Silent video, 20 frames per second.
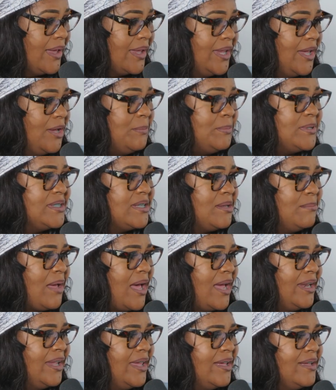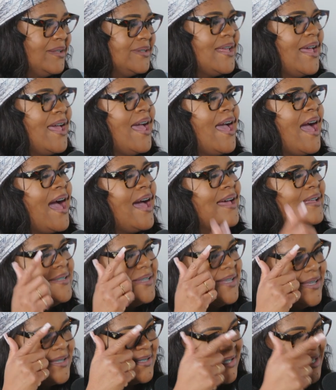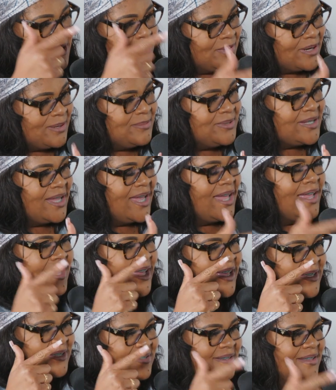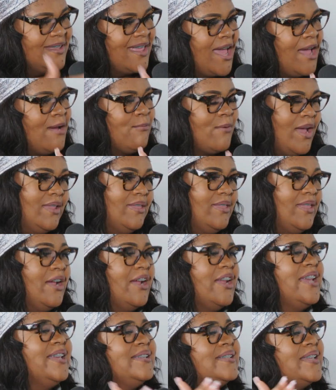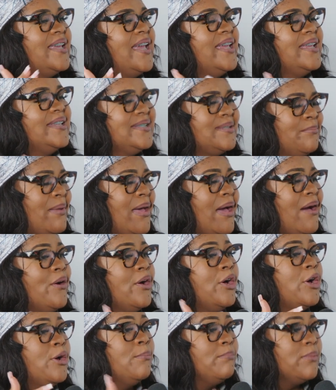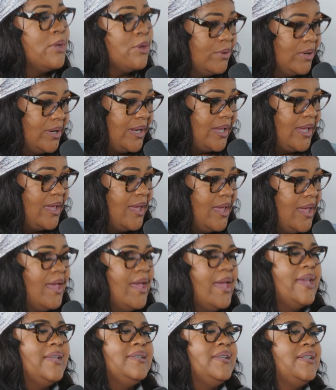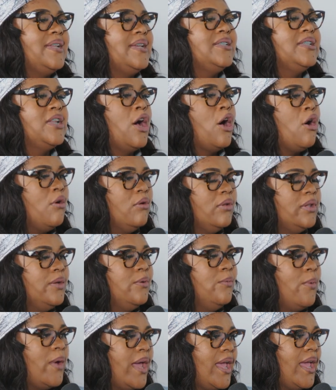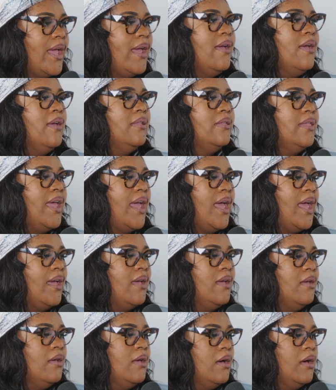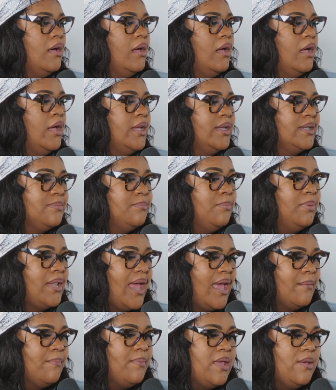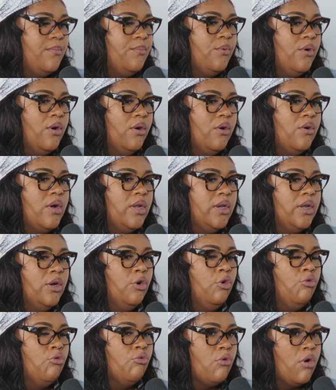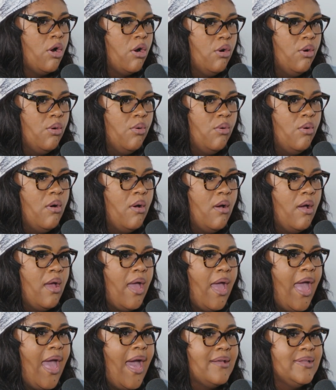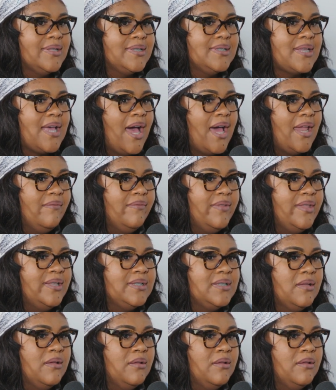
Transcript: helping somebody else. I said, see what I'm saying? It's that right there. He said, it's about community. He said, that's the only way that us Black people are going to grow outside of this